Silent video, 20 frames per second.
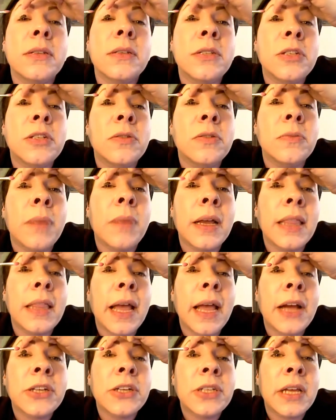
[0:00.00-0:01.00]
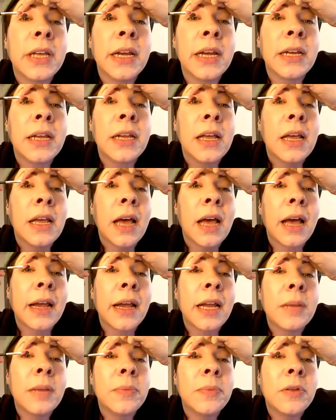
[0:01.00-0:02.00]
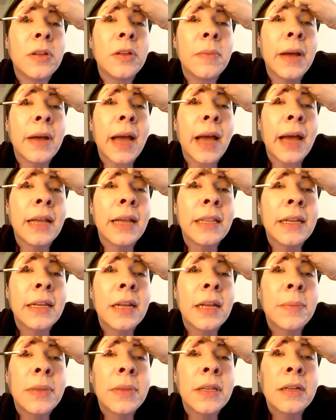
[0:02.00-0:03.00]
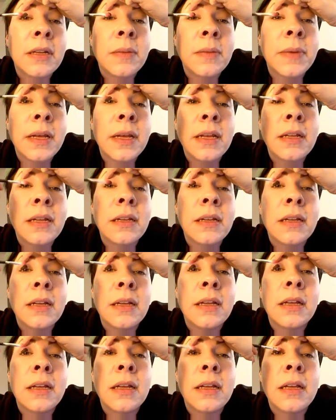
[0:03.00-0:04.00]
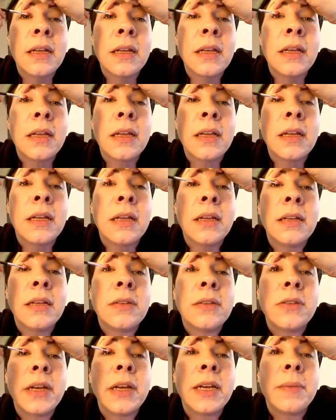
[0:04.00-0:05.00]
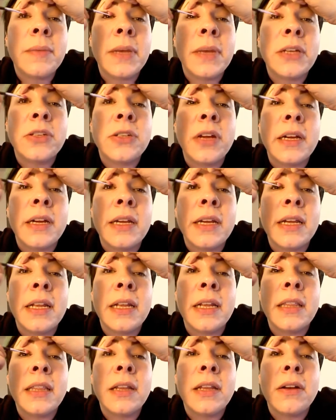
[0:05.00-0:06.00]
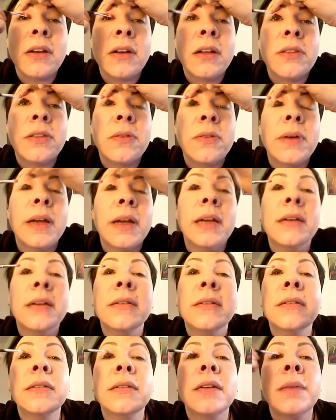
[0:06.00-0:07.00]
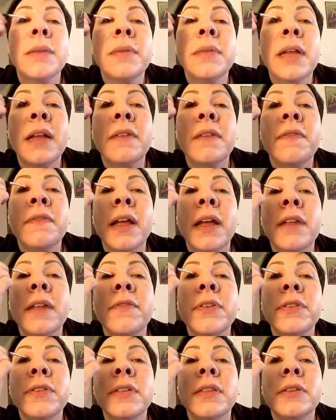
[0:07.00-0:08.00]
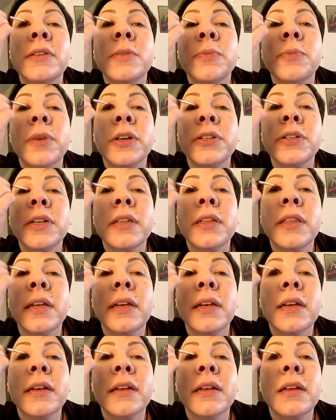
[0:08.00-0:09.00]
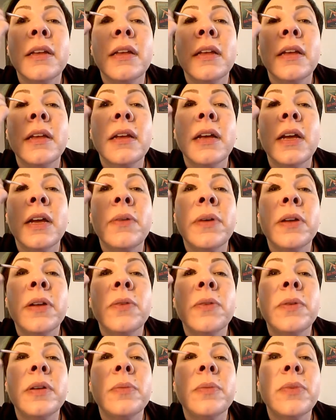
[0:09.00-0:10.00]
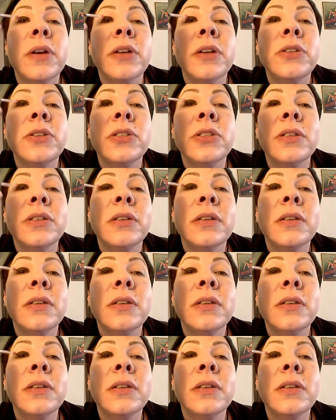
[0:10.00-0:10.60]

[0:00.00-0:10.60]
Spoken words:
to my lash line, I kind of pull my eyelid up a little bit so I can make sure I can get in there all the way. I'm not a fan of using this brush, I think. I want a real brush.